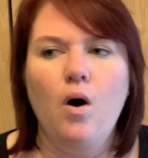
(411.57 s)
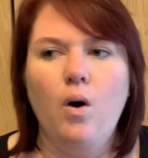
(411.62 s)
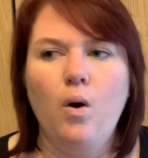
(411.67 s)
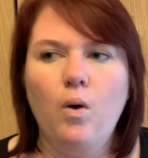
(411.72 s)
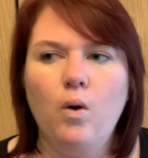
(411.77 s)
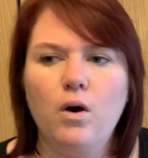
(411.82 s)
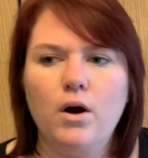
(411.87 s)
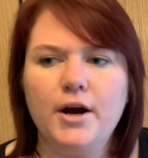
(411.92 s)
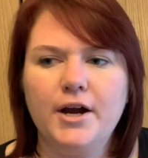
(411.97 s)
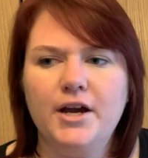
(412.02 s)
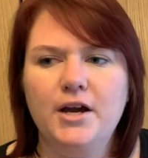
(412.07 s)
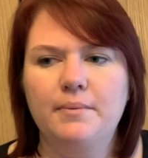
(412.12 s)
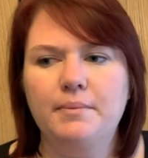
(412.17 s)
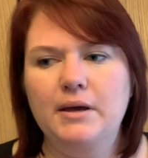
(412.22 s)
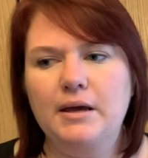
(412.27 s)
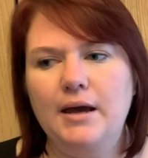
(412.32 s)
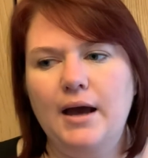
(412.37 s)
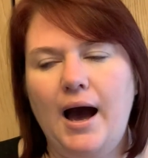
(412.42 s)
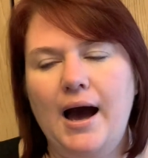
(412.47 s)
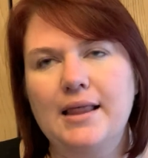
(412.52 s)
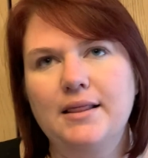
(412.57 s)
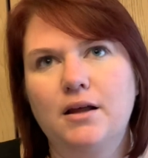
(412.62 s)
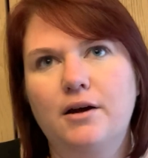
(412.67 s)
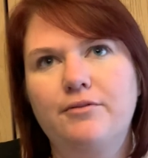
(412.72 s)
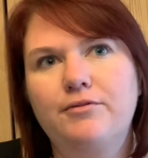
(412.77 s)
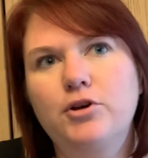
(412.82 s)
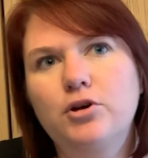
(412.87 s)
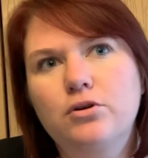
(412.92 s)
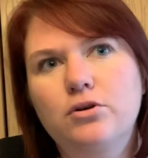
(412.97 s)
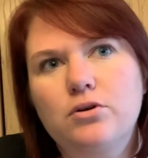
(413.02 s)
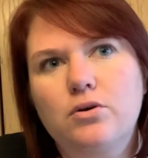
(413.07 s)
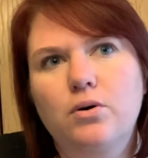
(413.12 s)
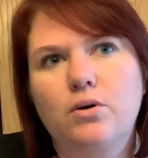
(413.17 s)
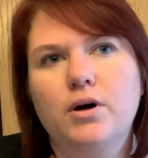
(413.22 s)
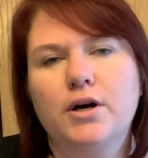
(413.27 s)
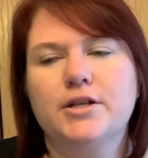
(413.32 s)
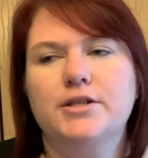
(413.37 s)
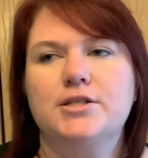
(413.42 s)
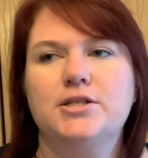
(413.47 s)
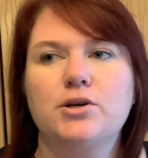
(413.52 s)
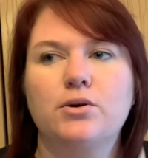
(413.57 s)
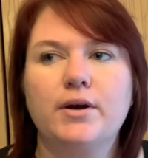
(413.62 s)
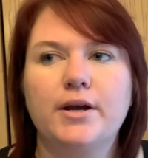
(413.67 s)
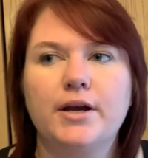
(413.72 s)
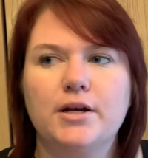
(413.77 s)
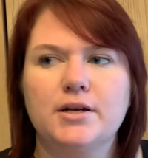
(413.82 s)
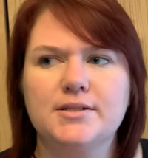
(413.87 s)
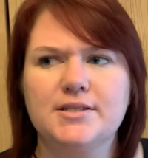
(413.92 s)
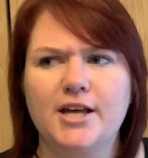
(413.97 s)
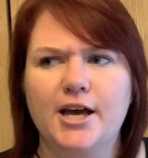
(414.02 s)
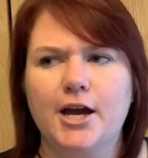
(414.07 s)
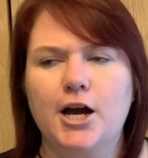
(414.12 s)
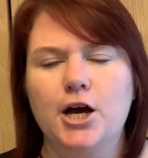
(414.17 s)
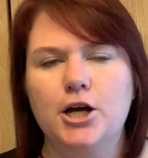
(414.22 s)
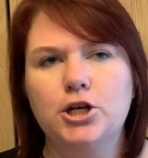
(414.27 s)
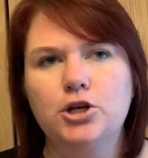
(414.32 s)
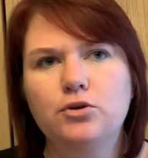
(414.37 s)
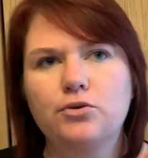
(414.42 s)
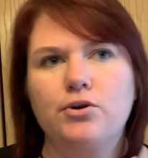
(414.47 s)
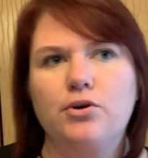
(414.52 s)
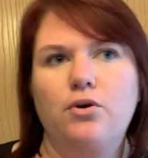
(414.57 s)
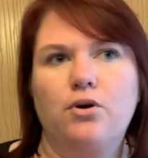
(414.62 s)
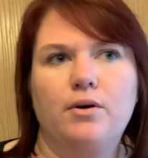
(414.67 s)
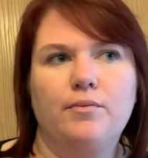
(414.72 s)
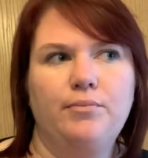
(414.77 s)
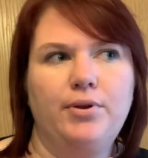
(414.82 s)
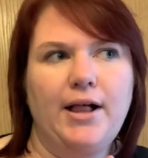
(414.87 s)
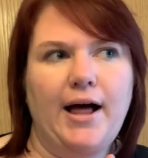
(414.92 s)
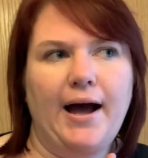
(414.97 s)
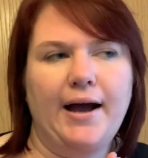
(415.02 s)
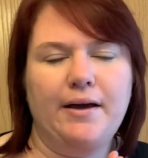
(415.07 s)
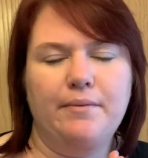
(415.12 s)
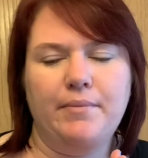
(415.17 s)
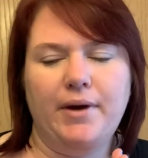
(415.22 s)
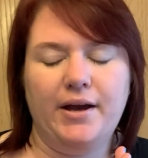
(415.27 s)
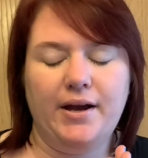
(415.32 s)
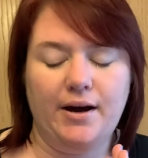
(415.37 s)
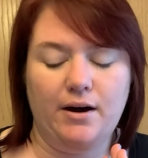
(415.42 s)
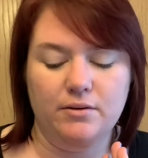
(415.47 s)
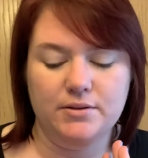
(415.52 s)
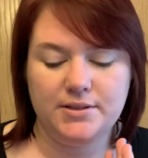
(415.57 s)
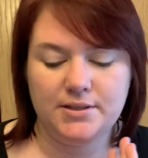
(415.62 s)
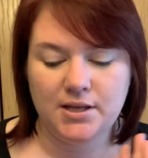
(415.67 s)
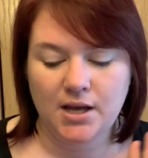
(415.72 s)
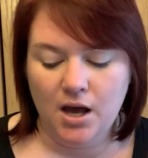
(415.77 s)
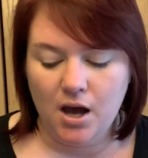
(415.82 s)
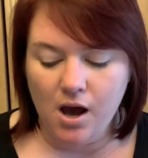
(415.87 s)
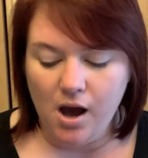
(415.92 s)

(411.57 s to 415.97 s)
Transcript: Or it could be, I love unicorns, so here's like a unicorn plaque at my house.